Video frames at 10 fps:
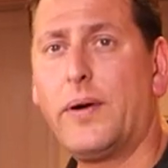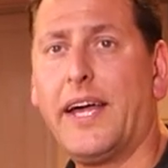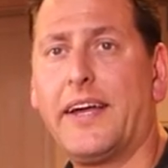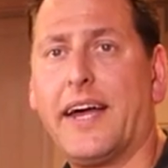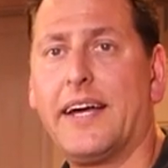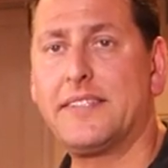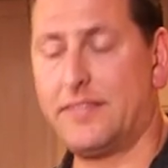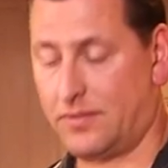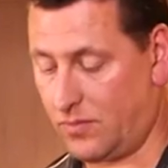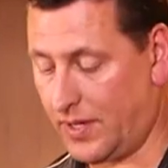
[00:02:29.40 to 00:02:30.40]
Okay, you
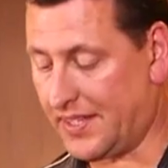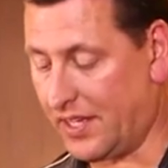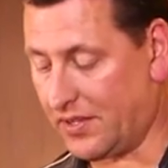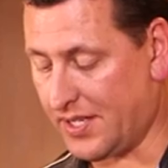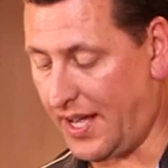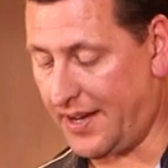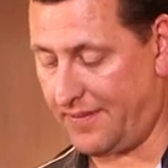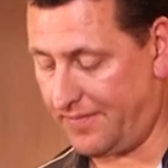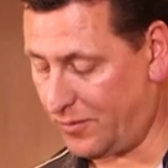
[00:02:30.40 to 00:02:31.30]
guys, we got the other side.